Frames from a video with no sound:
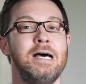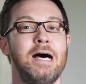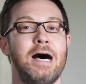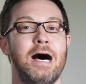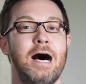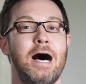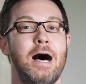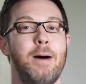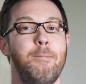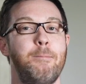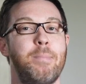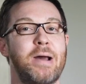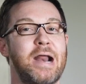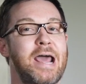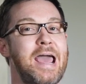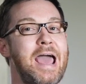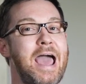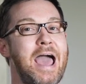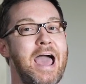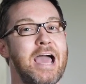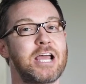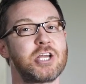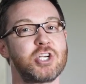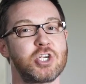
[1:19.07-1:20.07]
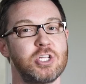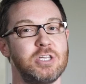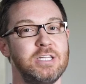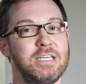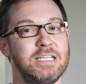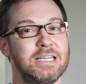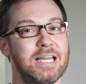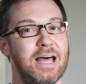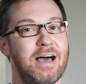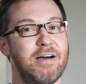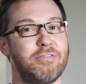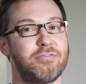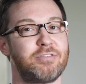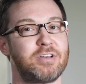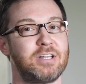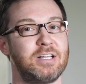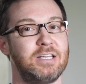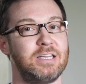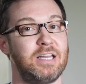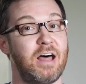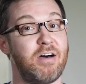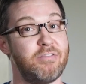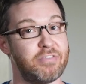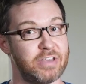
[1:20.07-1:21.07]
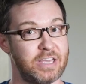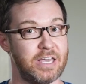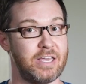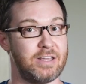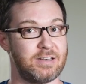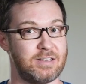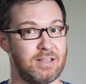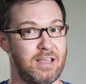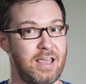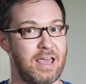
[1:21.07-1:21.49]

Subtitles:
But I actually left loving it,